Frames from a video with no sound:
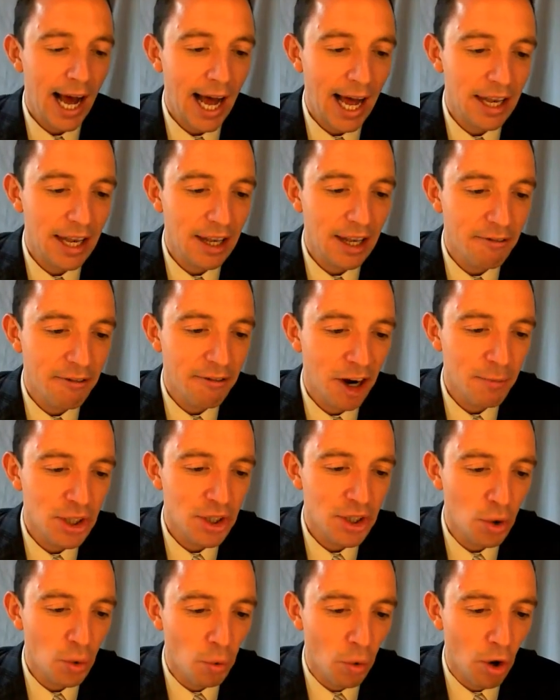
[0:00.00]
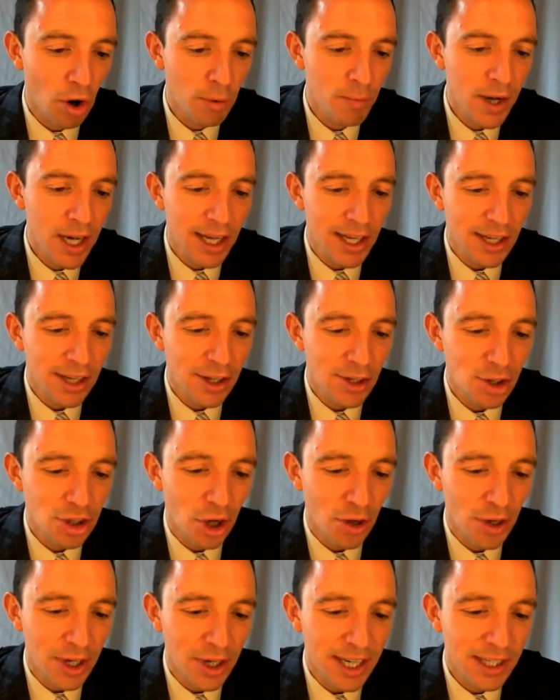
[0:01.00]
And the verb is to warm.
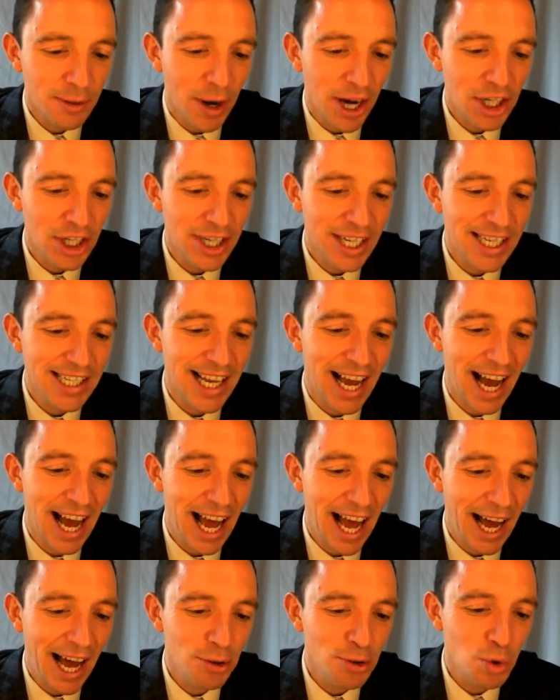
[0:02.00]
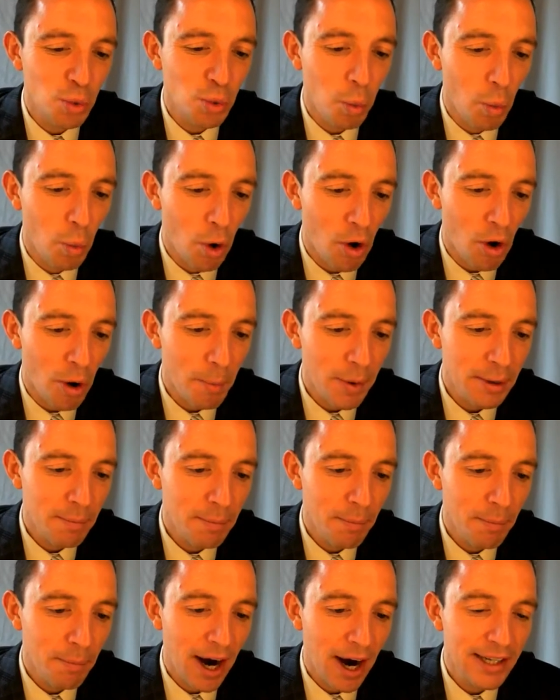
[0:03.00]
So the expression is a housewarming
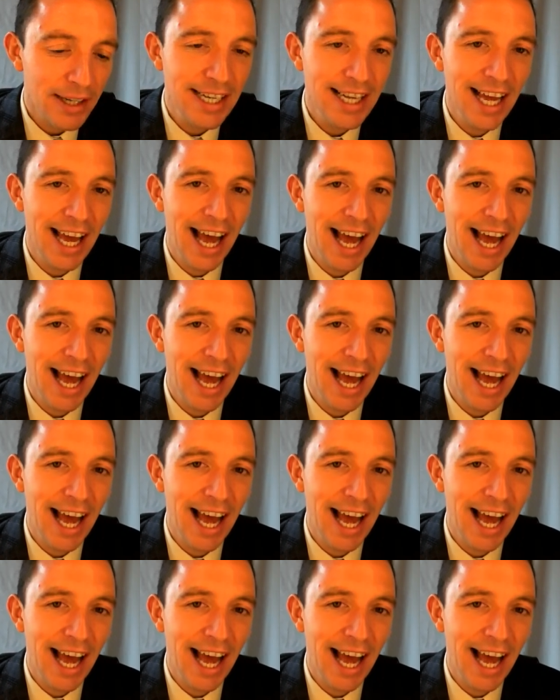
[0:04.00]
party.